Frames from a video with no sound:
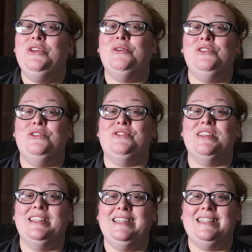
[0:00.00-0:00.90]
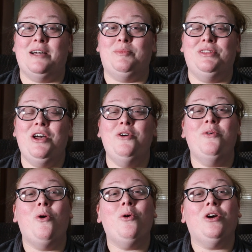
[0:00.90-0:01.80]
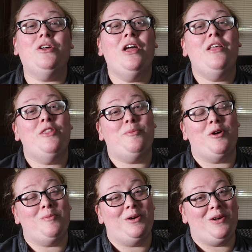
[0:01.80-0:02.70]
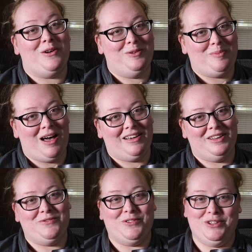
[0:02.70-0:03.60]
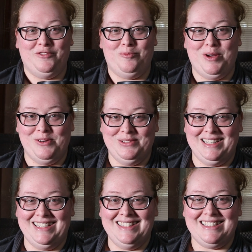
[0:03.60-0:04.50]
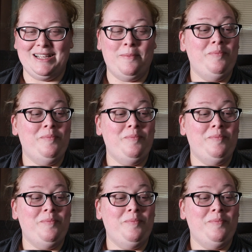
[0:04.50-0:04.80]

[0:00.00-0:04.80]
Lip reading: you can use the link down below or the promo code Pocketful of Poseys.